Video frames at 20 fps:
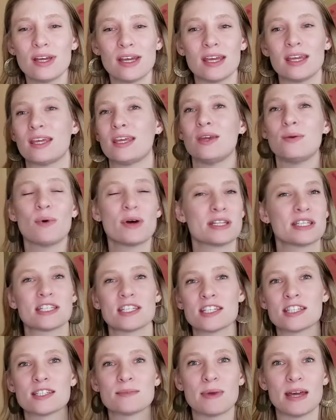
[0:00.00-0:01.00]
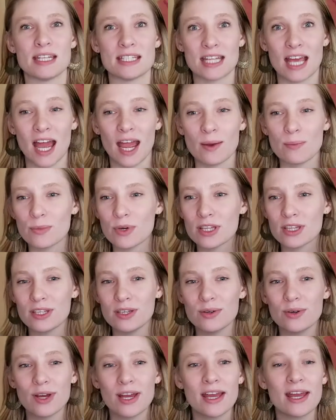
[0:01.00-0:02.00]
He wants to spend time with
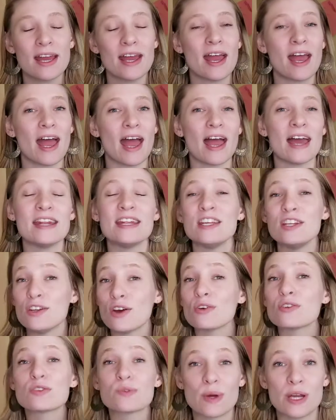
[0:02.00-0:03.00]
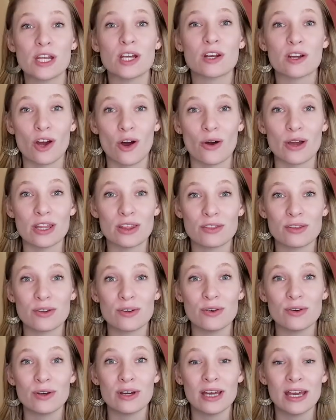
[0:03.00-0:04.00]
you, and He knows what you're going through,